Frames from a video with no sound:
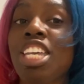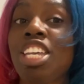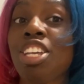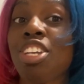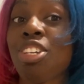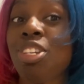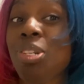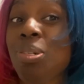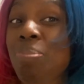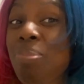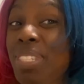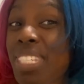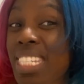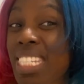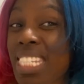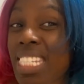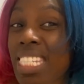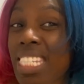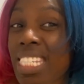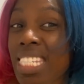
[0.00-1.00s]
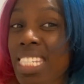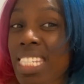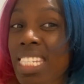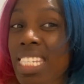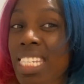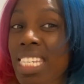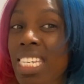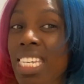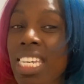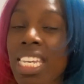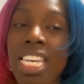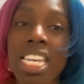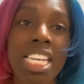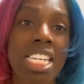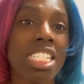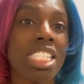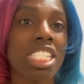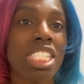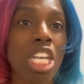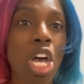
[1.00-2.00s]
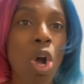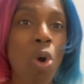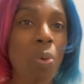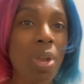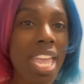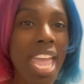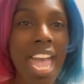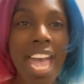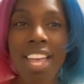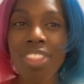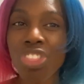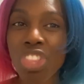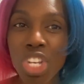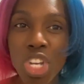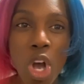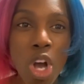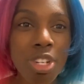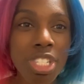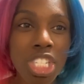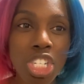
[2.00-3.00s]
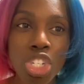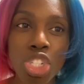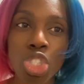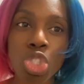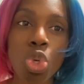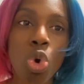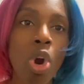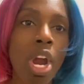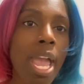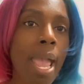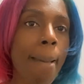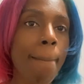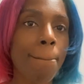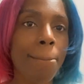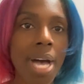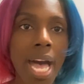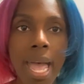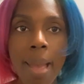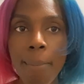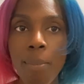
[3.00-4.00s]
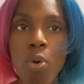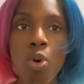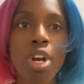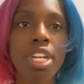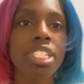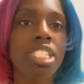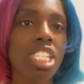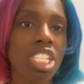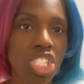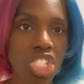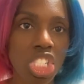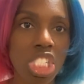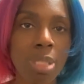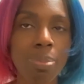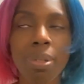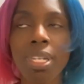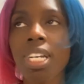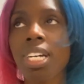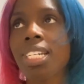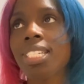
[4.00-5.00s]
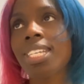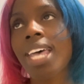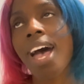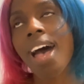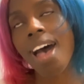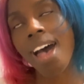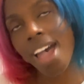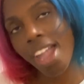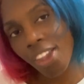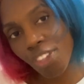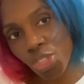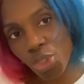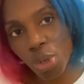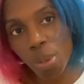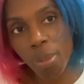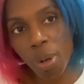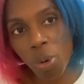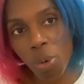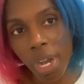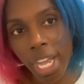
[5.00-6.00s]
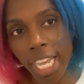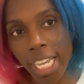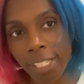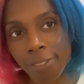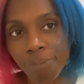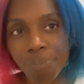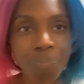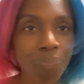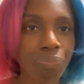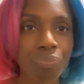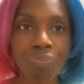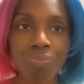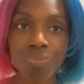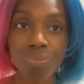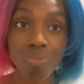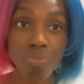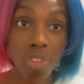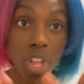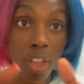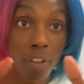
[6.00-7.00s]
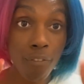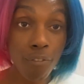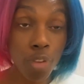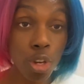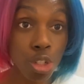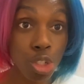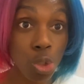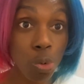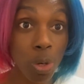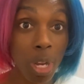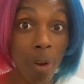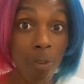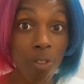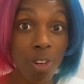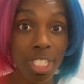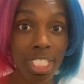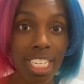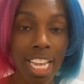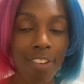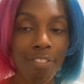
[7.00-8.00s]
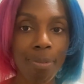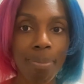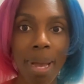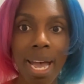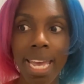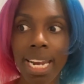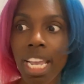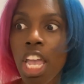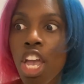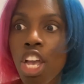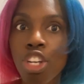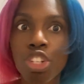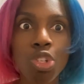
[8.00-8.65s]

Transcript: Oops. So we had to go to the store and buy more dishes because I threw them away. Future reference, everybody.